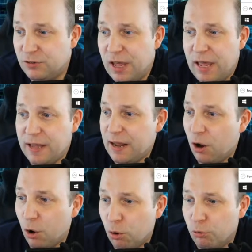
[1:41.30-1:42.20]
And
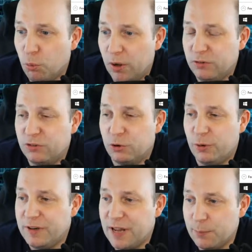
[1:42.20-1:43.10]
all the ones that are
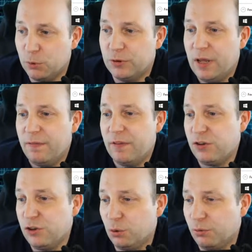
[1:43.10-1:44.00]
enabled that you
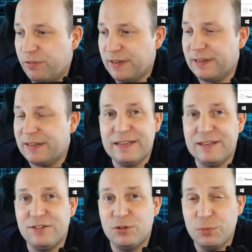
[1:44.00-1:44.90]
don't think need
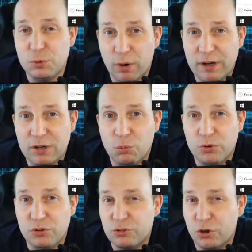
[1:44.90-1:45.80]
to be running when you
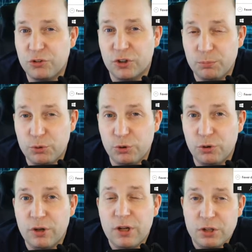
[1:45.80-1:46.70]
start your computer,
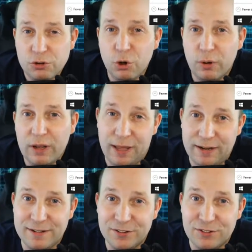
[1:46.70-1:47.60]
you go ahead,
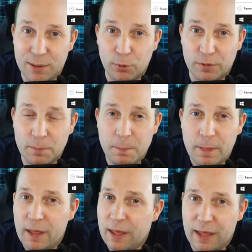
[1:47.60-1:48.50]
disable them,
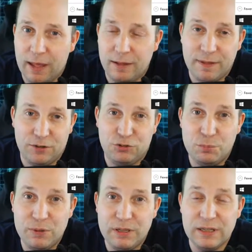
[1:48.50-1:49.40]
and that should be